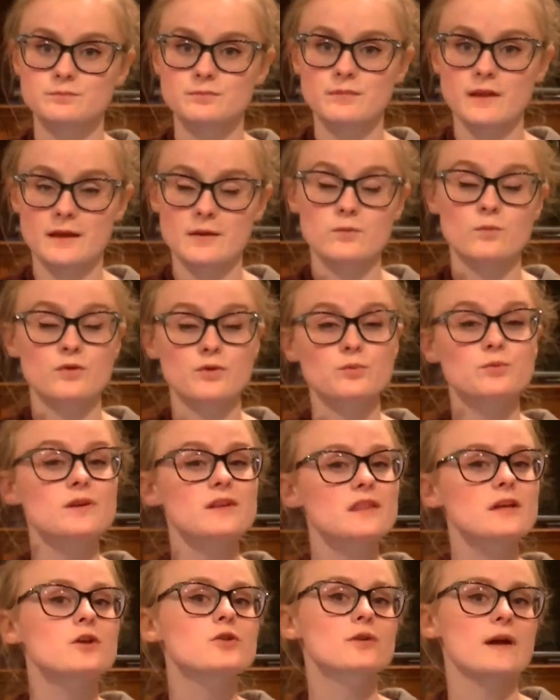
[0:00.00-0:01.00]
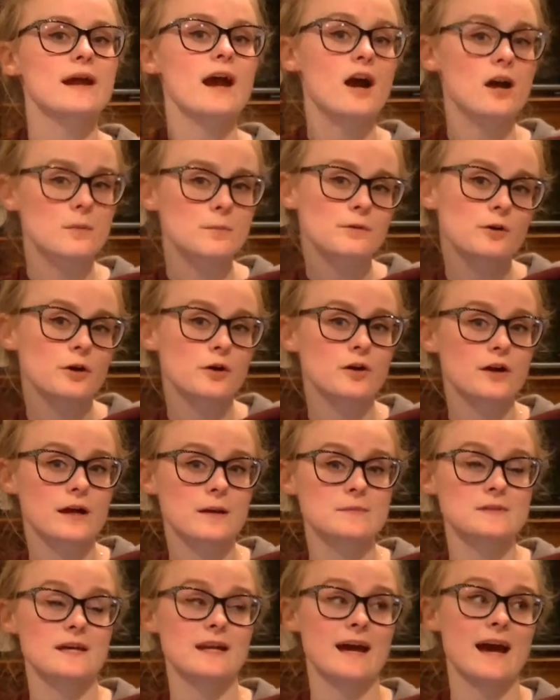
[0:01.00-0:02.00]
like with really great art
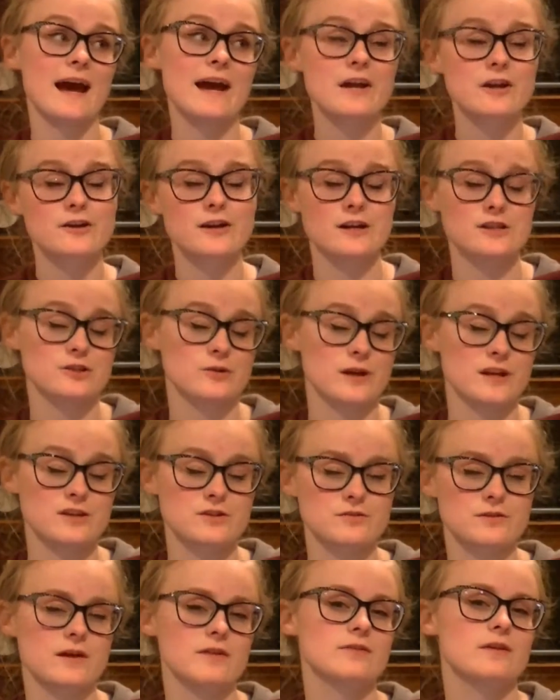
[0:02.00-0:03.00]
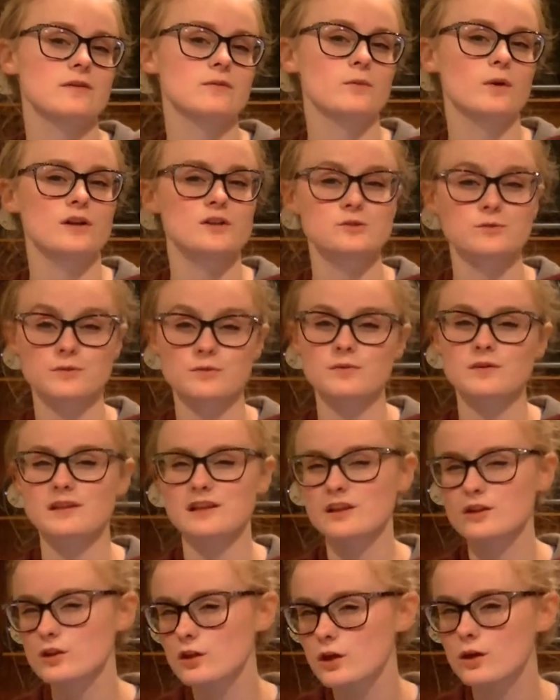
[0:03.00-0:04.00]
programs had a higher graduation rate than ones with
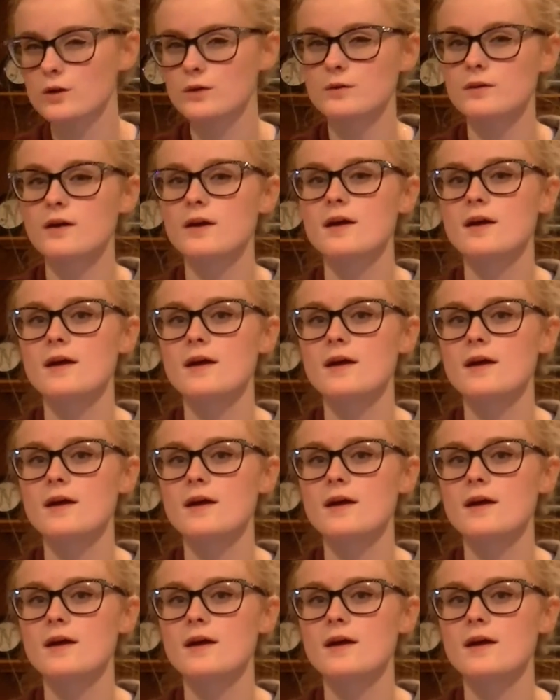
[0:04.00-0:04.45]
really low.